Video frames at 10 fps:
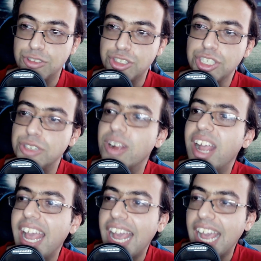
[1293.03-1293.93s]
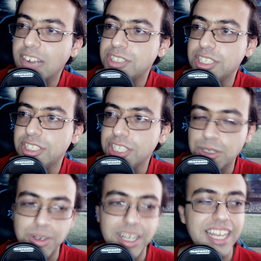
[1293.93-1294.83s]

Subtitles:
to how to do